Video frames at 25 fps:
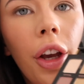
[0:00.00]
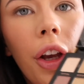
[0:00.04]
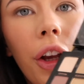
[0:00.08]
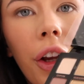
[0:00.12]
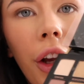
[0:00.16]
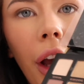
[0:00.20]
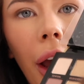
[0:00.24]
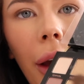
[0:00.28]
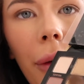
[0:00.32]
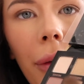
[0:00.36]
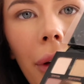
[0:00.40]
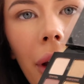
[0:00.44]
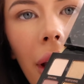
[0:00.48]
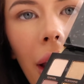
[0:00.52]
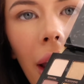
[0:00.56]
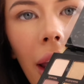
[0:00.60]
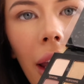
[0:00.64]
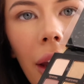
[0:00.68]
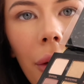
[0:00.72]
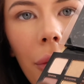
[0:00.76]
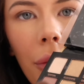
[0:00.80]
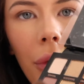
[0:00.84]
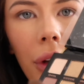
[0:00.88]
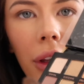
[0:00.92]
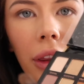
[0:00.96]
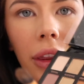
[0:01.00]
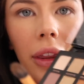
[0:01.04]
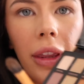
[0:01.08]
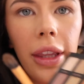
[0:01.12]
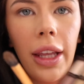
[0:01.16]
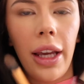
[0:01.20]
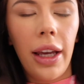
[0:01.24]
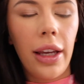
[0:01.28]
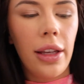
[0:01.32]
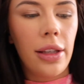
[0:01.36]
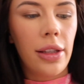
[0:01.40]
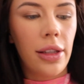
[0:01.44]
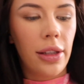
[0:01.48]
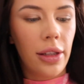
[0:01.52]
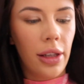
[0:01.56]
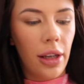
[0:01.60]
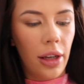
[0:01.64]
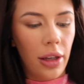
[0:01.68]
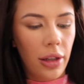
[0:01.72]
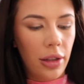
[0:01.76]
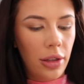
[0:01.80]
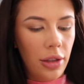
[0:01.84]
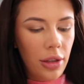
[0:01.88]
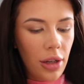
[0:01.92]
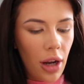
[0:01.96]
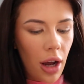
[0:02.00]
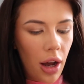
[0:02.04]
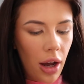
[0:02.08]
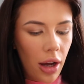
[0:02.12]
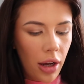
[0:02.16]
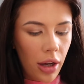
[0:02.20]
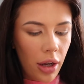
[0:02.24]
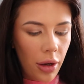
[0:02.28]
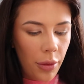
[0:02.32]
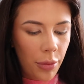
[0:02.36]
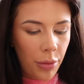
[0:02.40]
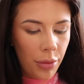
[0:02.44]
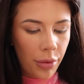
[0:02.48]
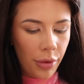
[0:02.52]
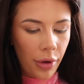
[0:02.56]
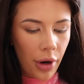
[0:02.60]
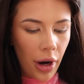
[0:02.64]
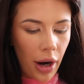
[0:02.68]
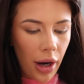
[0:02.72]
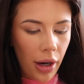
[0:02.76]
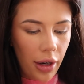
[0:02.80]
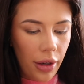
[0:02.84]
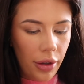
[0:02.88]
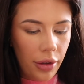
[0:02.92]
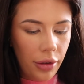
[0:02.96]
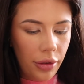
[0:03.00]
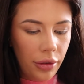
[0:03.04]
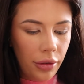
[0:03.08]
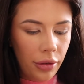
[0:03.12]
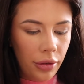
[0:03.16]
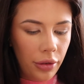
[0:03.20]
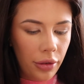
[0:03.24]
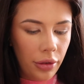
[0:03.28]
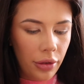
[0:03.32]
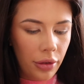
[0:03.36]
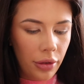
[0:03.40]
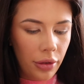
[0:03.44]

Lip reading: going in with this darker brown,